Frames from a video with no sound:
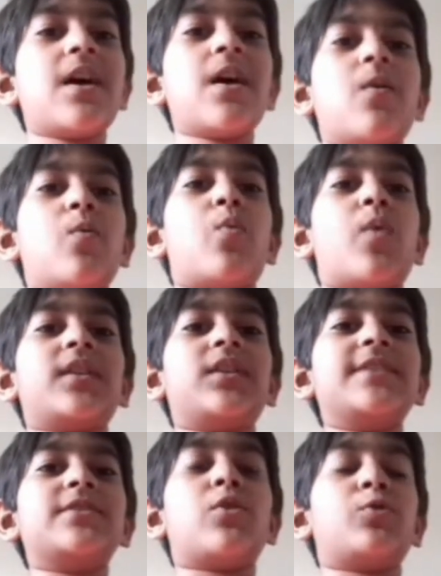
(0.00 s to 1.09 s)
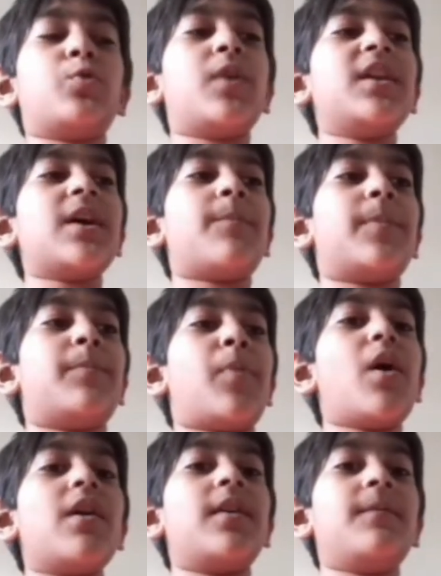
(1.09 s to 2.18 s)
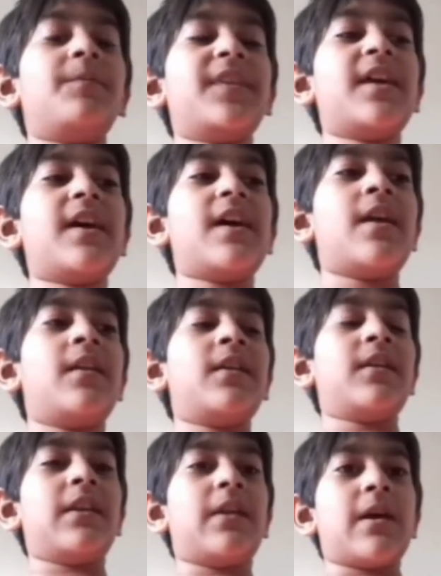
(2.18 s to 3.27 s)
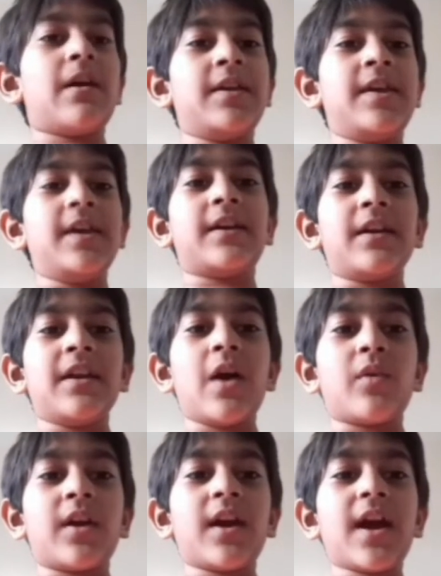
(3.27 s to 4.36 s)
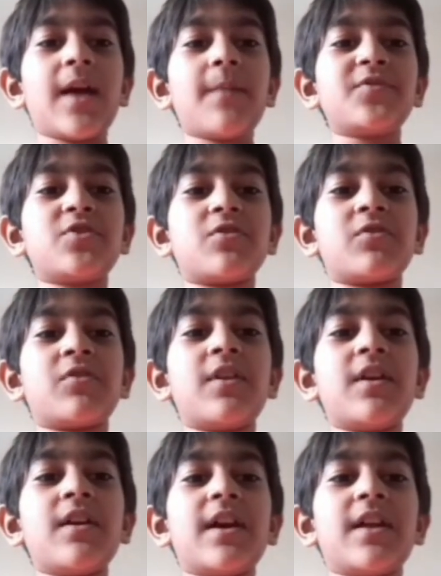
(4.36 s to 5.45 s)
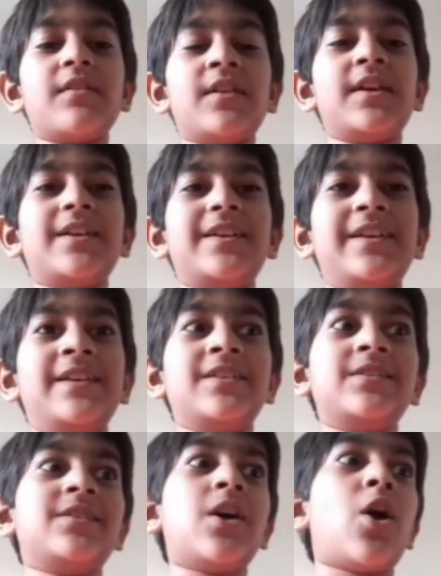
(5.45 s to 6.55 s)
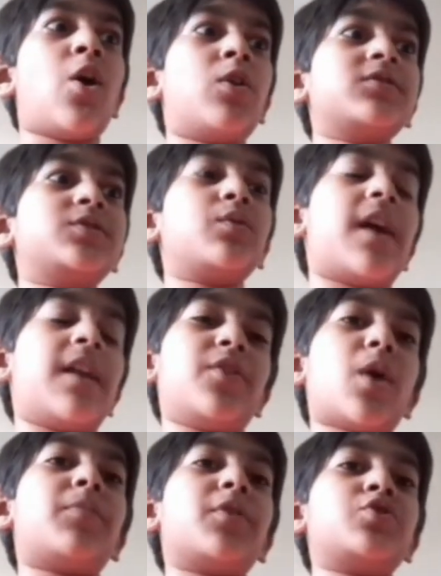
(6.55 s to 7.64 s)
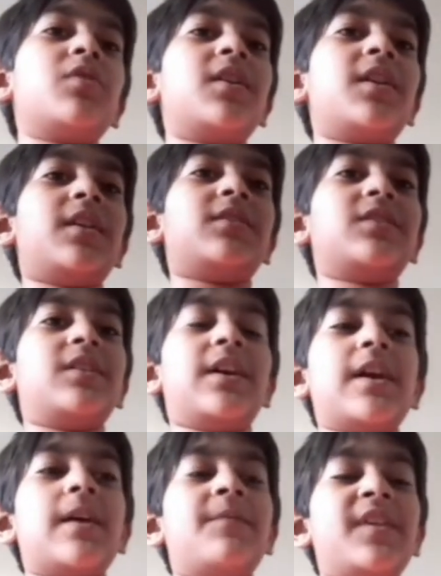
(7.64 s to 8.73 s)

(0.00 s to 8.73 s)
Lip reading: white is already a pawn, he can now capture, and he's also getting the opportunity to get